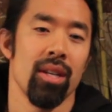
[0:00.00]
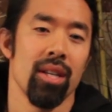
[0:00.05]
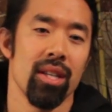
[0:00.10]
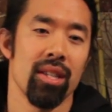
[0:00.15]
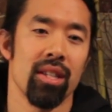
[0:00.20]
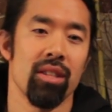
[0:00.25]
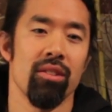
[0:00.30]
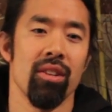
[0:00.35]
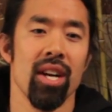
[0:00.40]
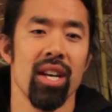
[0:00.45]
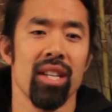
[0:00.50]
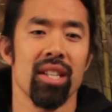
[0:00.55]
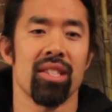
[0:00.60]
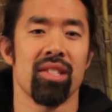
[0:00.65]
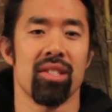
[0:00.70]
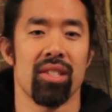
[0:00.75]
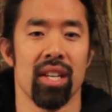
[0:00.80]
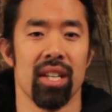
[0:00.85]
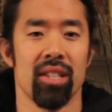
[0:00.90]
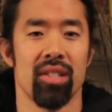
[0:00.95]
In the United
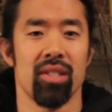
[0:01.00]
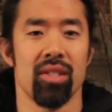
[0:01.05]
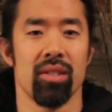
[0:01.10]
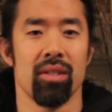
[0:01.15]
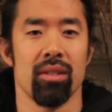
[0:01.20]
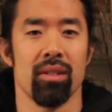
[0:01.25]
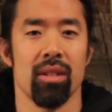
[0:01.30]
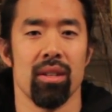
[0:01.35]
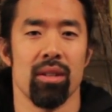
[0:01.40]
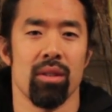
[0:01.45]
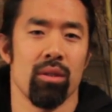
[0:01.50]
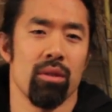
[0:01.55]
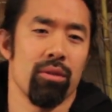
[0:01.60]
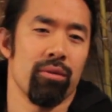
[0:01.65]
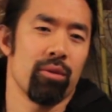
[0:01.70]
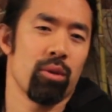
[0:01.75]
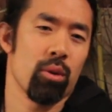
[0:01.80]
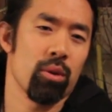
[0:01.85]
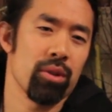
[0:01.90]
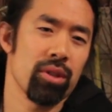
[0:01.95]
States, although
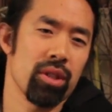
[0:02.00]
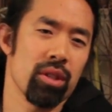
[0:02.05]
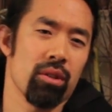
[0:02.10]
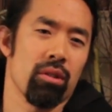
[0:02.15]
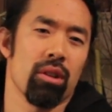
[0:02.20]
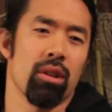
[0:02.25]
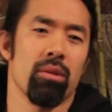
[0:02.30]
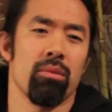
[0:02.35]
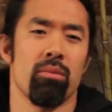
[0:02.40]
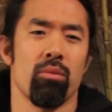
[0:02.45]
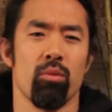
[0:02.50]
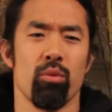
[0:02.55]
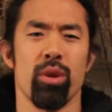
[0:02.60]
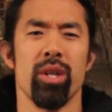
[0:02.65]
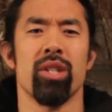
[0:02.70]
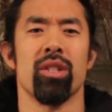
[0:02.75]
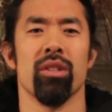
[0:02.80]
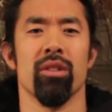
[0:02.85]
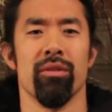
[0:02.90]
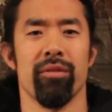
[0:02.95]
of course there are
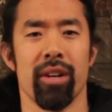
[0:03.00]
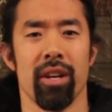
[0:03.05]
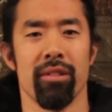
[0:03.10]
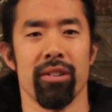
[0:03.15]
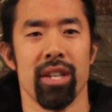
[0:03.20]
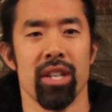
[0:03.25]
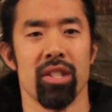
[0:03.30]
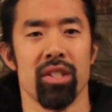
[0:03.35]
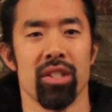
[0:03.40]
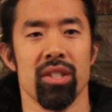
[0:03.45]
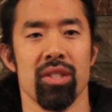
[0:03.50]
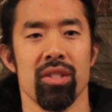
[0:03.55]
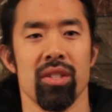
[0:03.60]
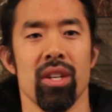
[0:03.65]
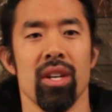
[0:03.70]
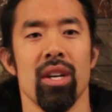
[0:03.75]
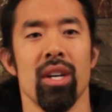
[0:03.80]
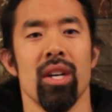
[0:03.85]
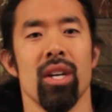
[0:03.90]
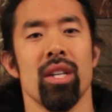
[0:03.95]
regional variations,
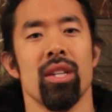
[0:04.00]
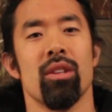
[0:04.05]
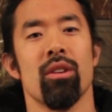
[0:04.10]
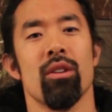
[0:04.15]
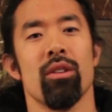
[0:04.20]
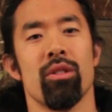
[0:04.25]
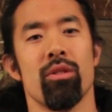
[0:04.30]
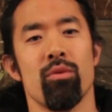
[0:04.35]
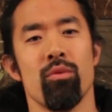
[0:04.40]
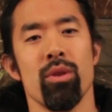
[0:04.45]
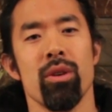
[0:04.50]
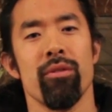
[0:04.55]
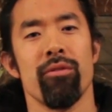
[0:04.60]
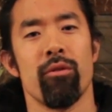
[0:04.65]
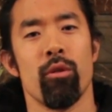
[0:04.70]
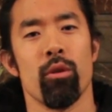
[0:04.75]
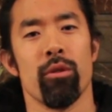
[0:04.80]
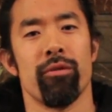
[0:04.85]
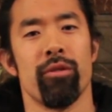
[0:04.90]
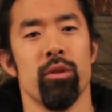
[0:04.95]
there are 3 or
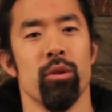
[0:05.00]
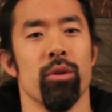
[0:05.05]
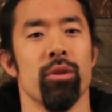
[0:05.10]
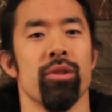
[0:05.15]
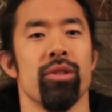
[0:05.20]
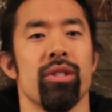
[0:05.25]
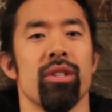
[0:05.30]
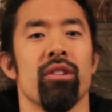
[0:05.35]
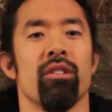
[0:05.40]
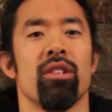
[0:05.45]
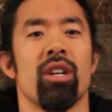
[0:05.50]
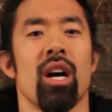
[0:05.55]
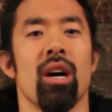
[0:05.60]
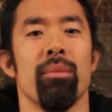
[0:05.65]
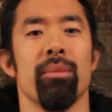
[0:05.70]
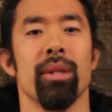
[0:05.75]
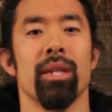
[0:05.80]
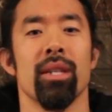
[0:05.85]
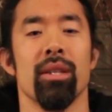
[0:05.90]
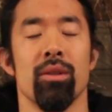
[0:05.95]
4 fuels that are
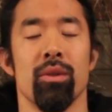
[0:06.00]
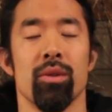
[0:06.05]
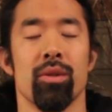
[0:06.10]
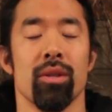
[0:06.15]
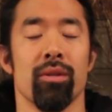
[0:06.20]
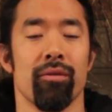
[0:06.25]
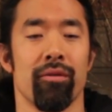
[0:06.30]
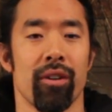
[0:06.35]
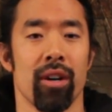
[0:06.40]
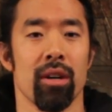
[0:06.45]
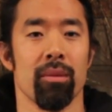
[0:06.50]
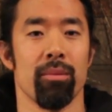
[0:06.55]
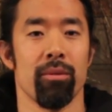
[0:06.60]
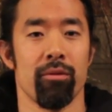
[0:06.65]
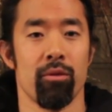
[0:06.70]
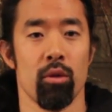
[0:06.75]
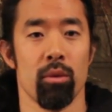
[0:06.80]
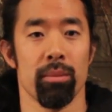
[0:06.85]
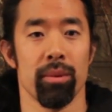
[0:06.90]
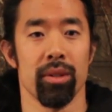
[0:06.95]
commonly used in fire
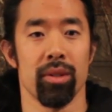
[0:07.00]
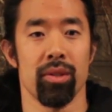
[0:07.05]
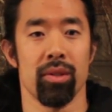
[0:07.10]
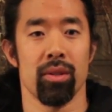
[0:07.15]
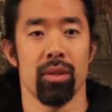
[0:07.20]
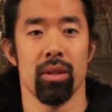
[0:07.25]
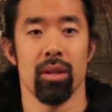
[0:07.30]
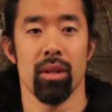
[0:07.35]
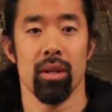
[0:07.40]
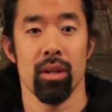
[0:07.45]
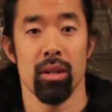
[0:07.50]
performance.